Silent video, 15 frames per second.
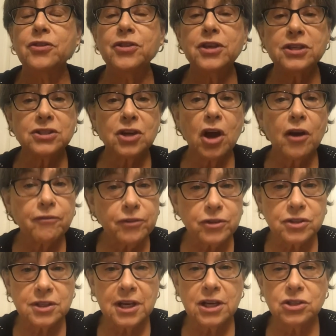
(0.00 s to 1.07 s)
This
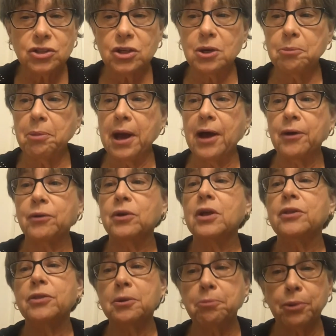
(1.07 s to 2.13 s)
conversation
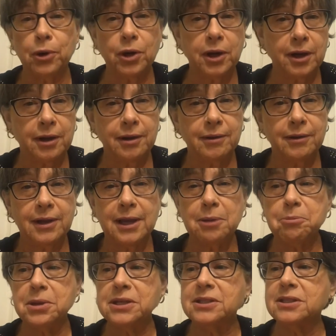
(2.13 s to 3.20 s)
about the book can
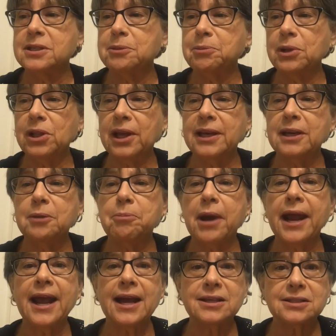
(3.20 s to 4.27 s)
be stimulated by
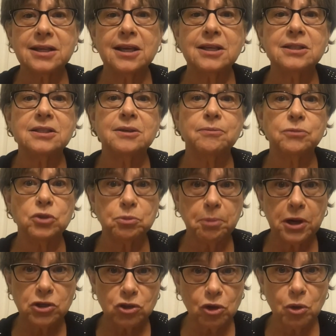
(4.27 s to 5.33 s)
asking some
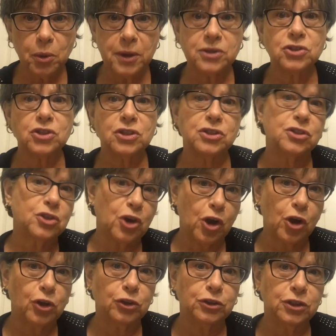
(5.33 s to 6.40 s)
special questions
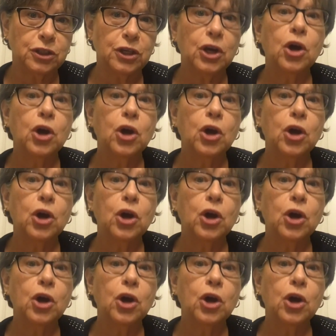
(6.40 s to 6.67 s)
called